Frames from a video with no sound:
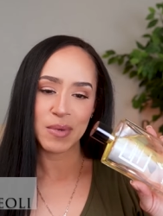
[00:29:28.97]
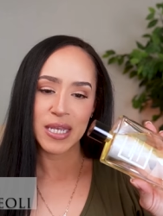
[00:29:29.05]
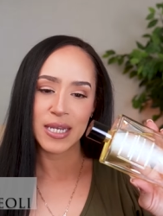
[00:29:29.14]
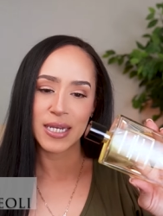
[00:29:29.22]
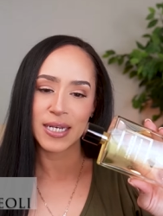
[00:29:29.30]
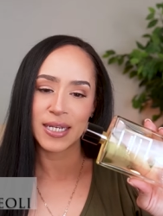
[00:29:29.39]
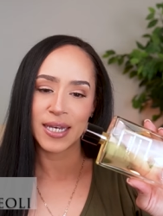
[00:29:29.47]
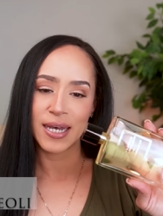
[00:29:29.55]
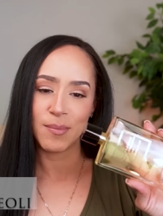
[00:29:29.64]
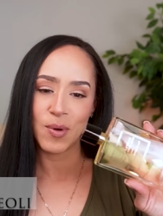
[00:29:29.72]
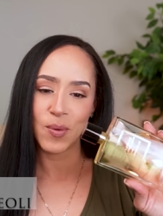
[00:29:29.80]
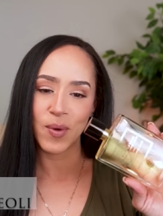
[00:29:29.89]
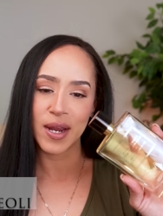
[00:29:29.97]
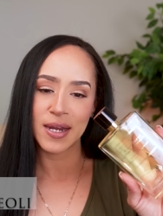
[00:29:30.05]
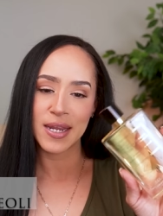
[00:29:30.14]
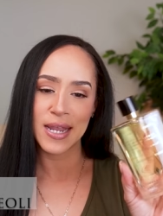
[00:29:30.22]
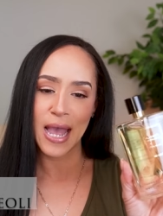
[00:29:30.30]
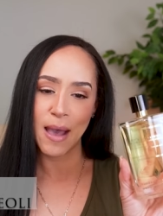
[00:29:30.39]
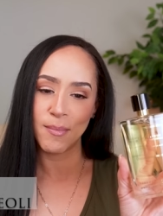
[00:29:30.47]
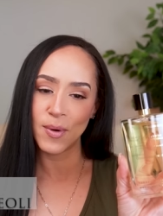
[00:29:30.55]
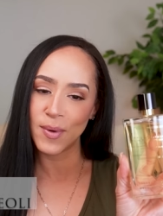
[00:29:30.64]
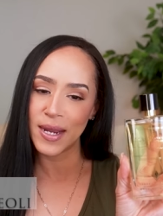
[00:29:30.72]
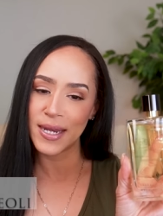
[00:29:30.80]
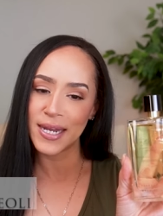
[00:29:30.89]
I mean, I'm already, I'm
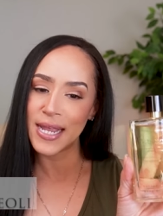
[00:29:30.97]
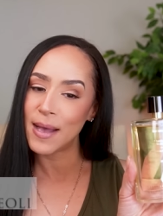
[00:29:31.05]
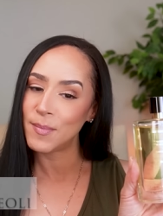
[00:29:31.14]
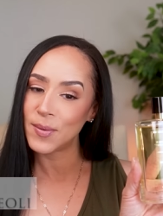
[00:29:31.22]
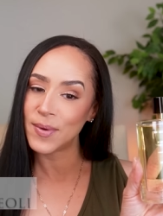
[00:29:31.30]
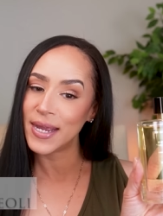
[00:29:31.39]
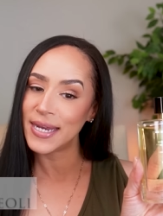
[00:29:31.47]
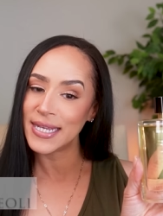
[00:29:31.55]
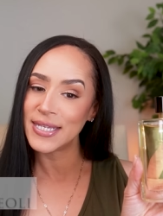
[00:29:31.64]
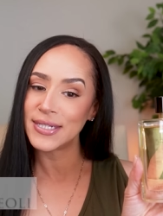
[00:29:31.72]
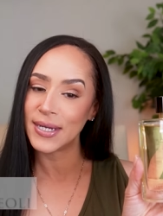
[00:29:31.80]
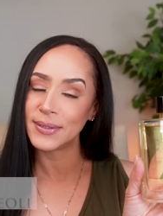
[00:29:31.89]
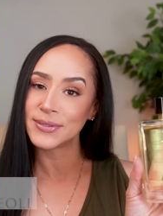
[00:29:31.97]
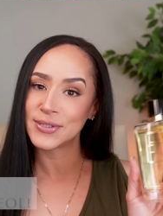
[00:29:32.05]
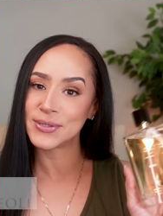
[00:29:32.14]
already, I'm already, you know,